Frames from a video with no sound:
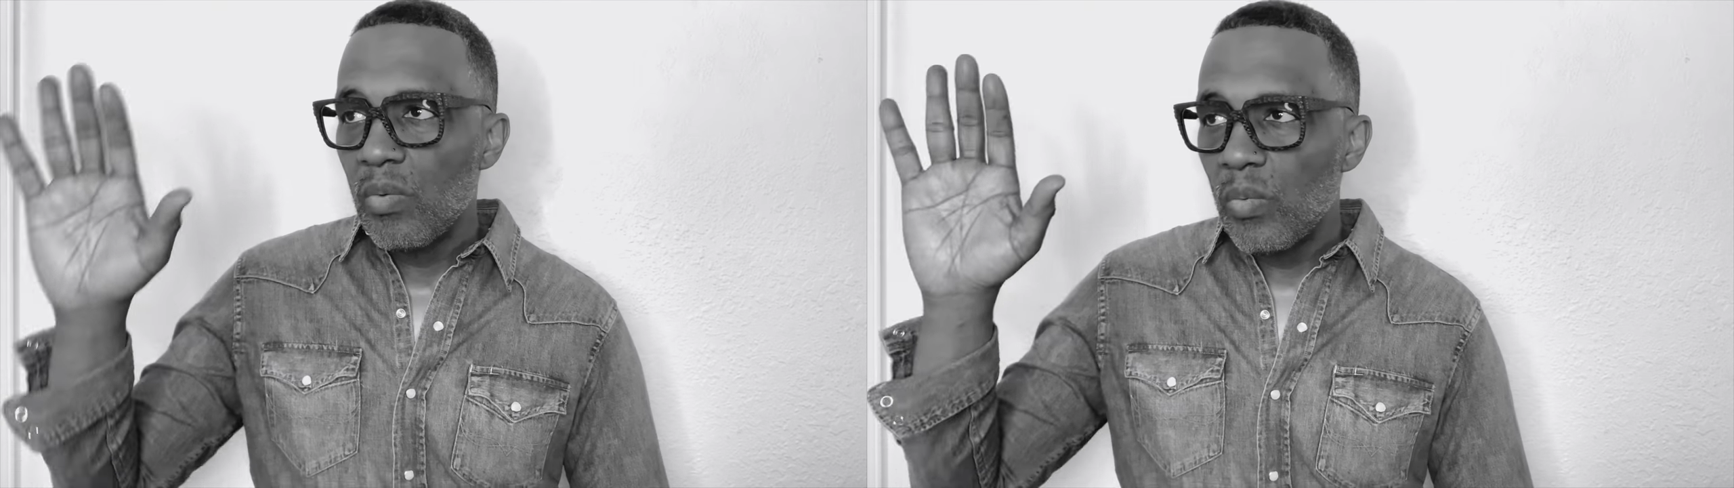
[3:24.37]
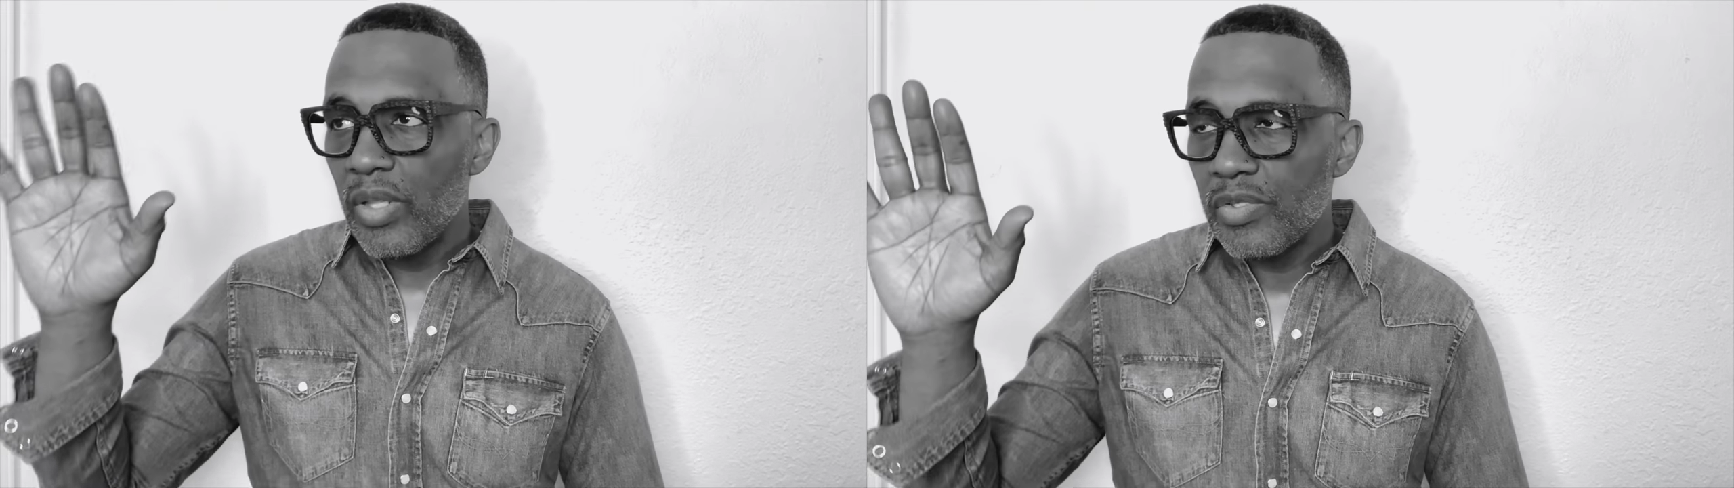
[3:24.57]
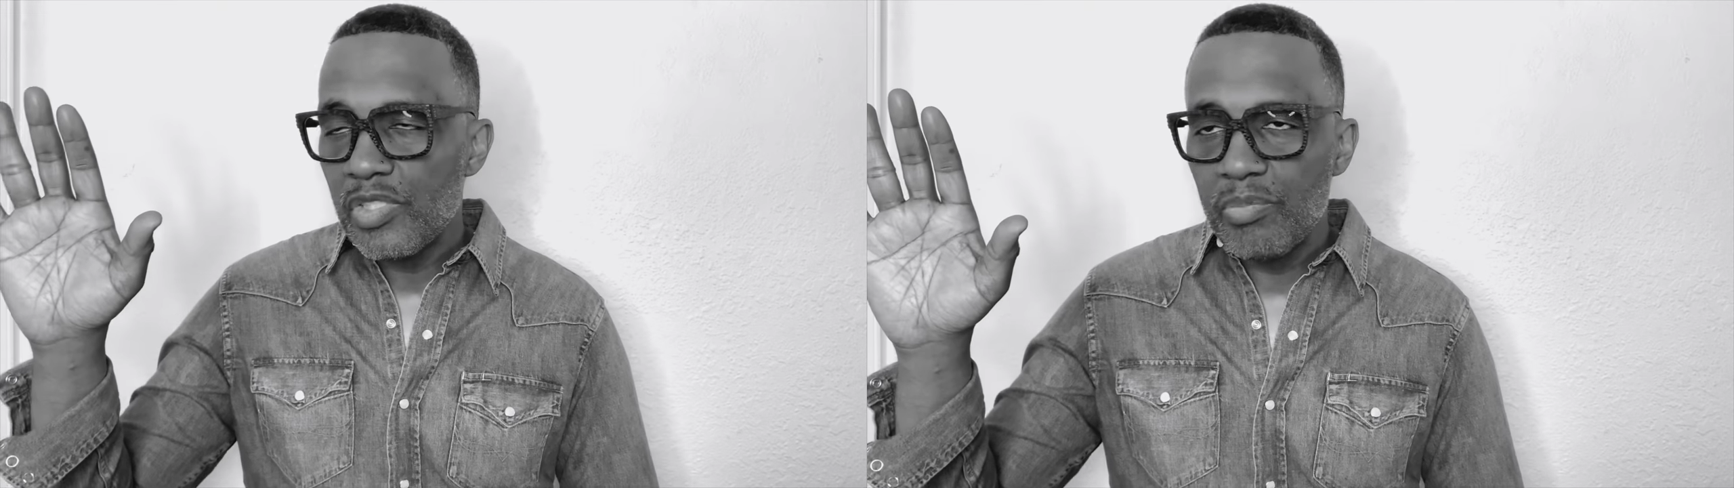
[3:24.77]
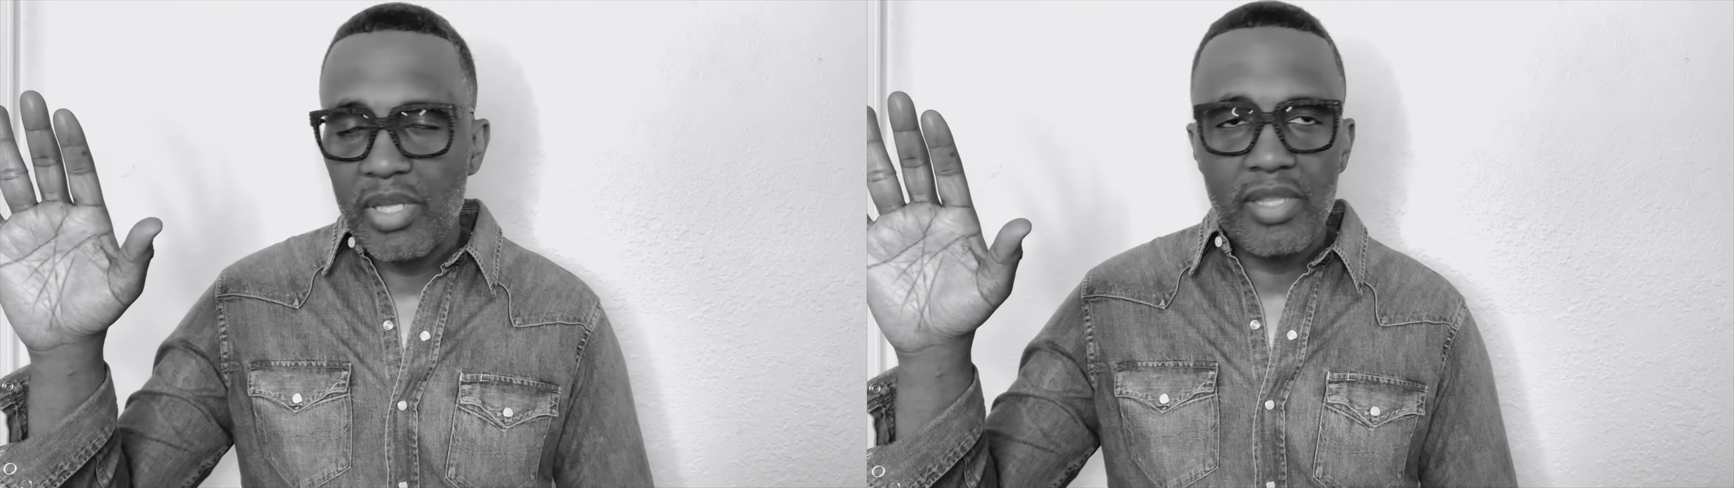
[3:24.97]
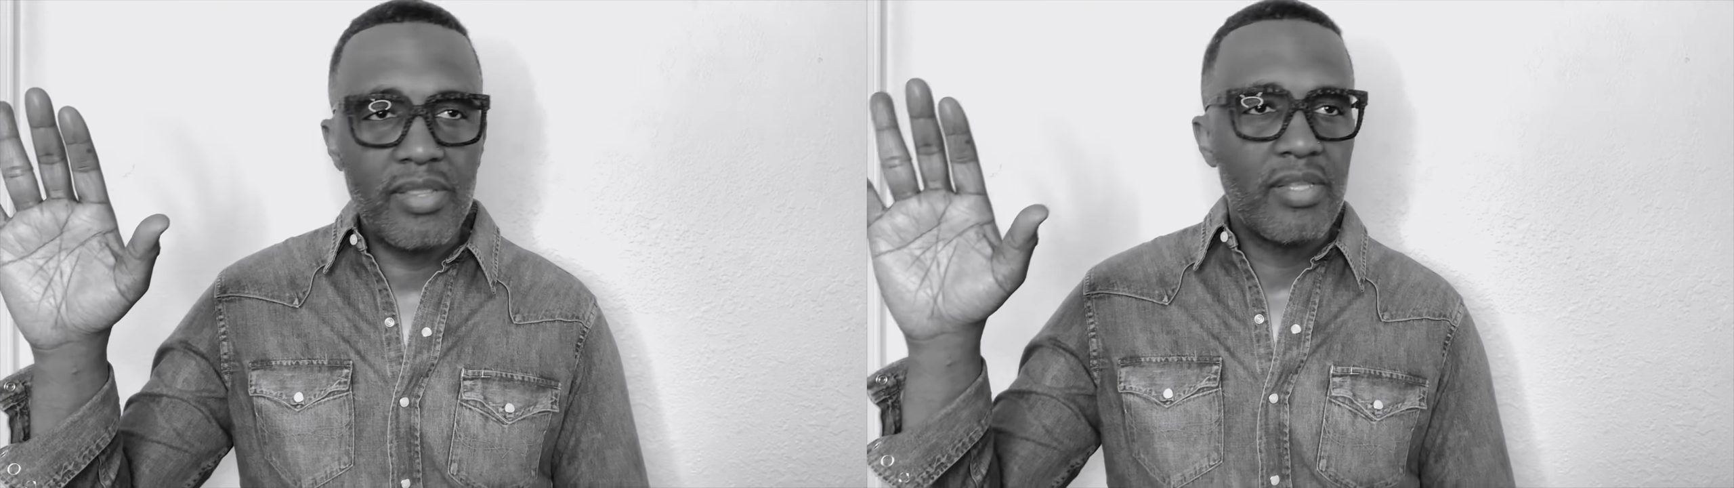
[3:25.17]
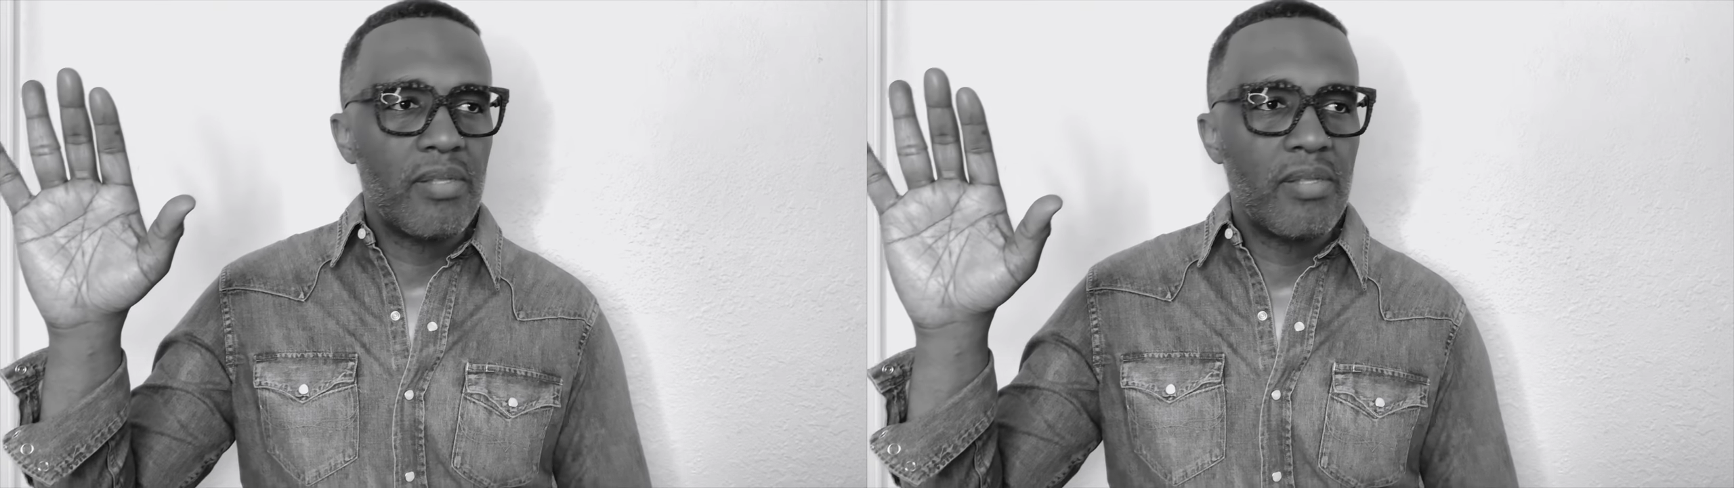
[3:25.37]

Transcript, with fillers: Will Smith